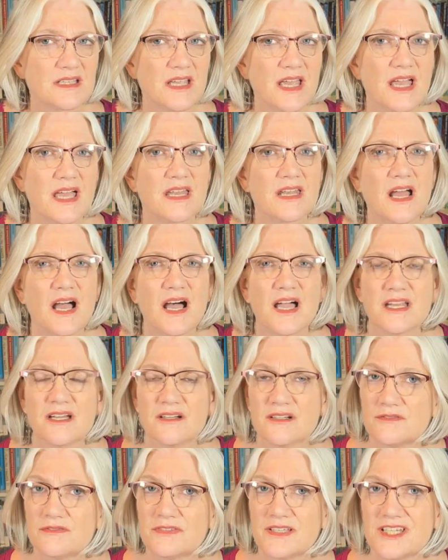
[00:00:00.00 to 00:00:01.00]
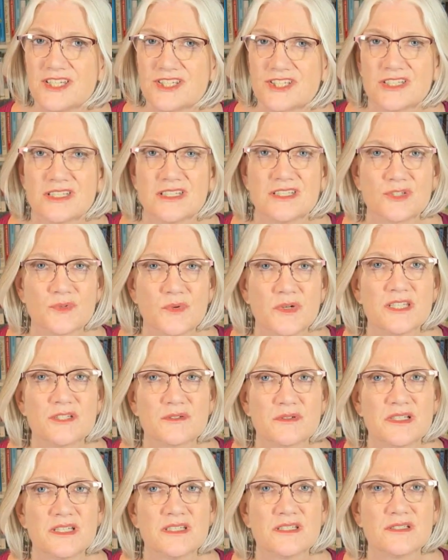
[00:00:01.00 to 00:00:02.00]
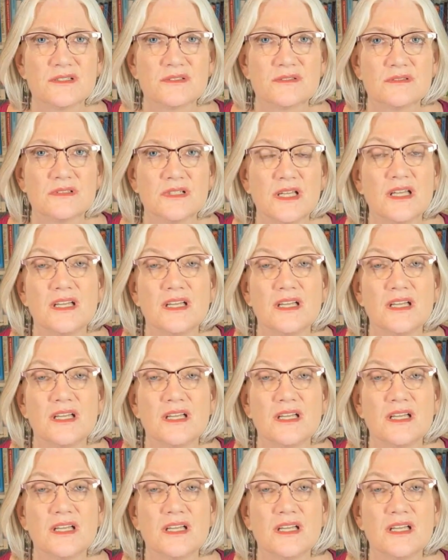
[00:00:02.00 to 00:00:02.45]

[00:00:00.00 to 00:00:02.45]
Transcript: had higher inflation in 2022.